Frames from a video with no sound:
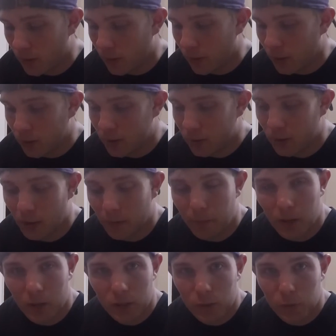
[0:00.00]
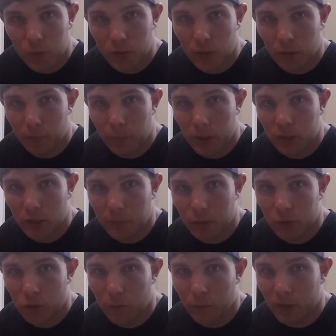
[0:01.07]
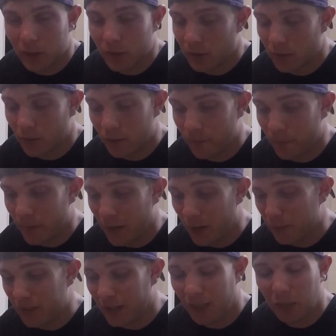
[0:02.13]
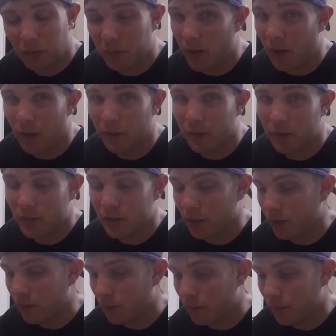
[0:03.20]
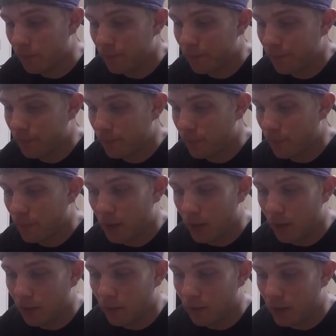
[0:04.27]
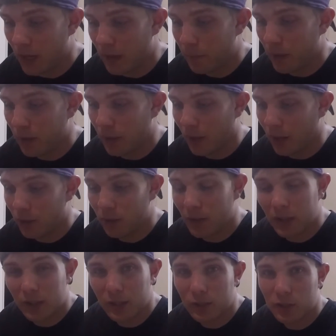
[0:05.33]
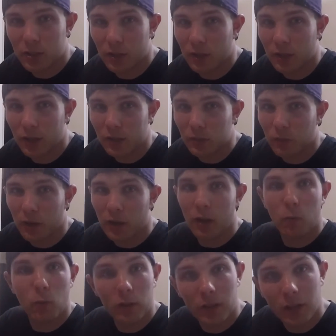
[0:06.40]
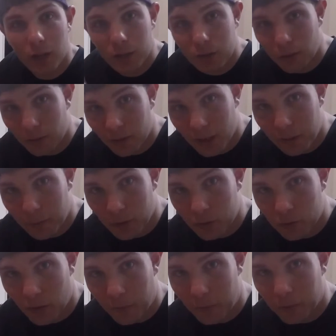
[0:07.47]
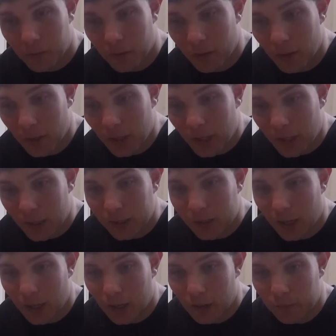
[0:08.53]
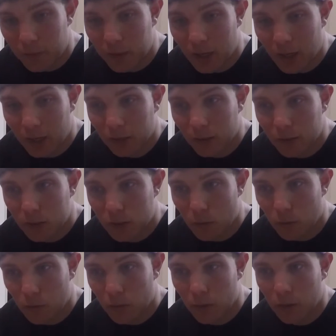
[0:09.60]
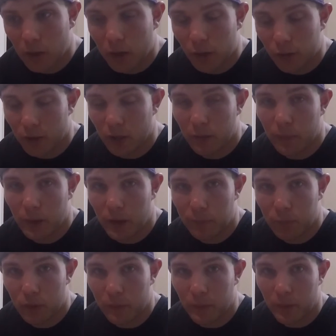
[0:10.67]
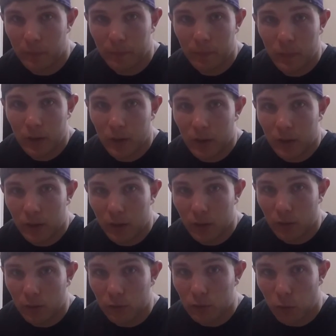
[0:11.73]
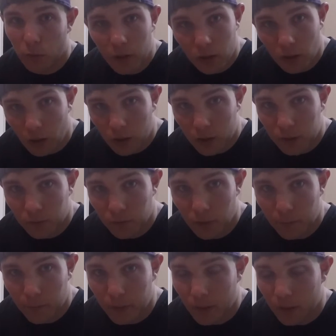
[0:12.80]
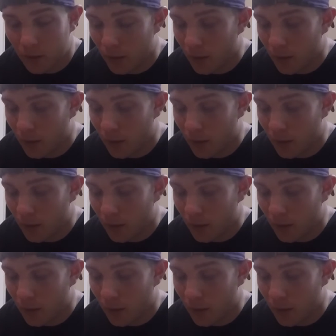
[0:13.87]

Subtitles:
This is going to make switching bits on my Dremel easier. It was like $3, so you know, can't beat that. You get this shit. That's what one thing I don't like about Dremel is that if you get it in the store, you're going to pay a premium. You know, $20 for a bit.